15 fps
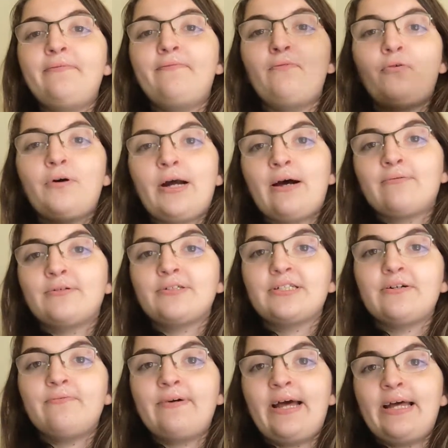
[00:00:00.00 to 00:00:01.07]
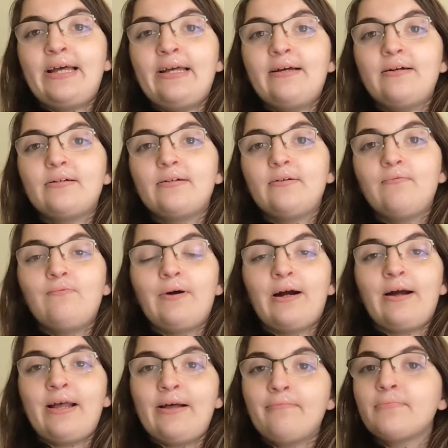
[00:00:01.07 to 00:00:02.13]
4 hours away where
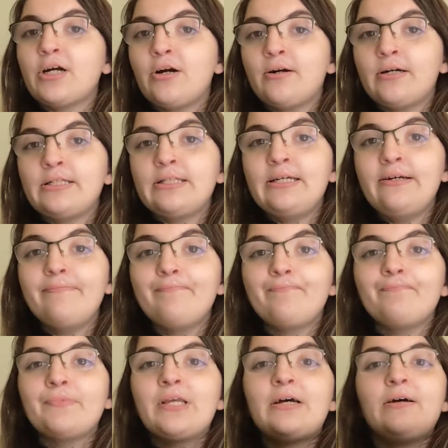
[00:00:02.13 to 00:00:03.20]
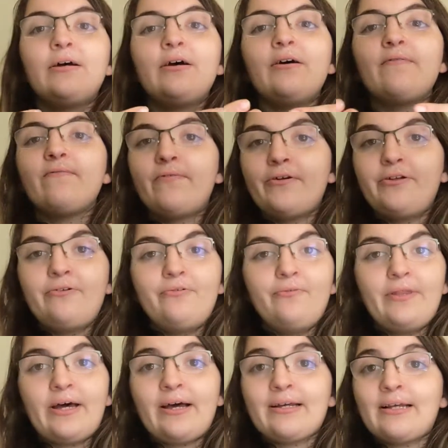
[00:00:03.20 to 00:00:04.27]
I am currently. For you,
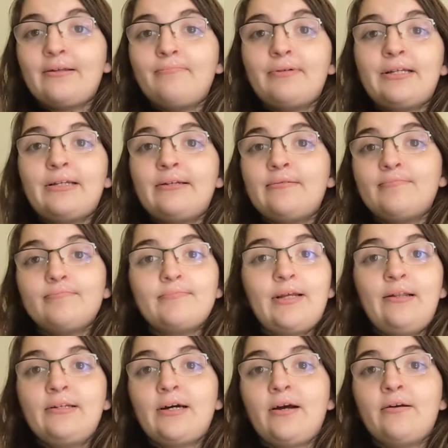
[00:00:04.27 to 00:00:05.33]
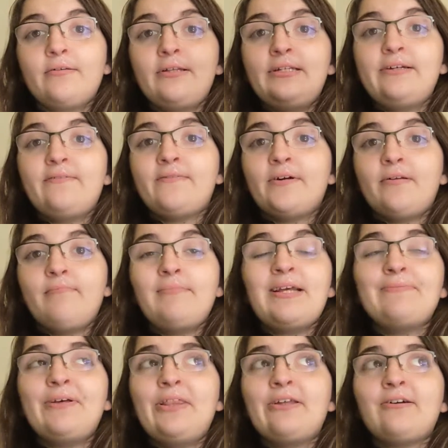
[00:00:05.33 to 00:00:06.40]
that can be entirely different.
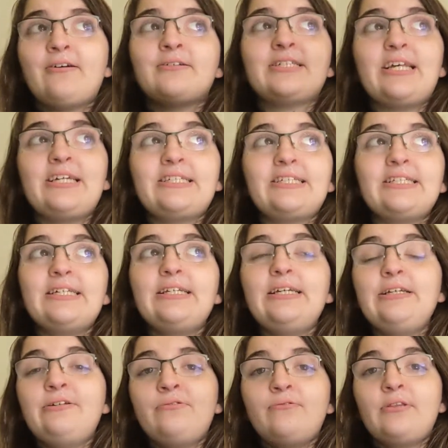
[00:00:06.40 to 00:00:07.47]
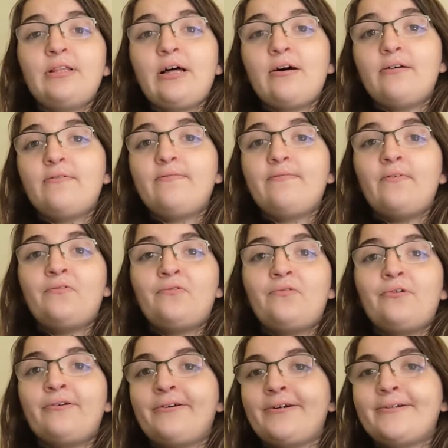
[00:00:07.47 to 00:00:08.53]
Maybe there's a city you love
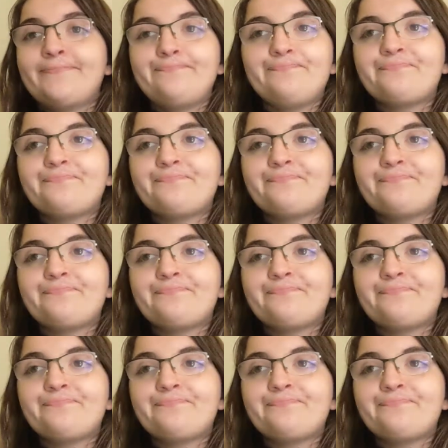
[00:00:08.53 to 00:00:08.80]
or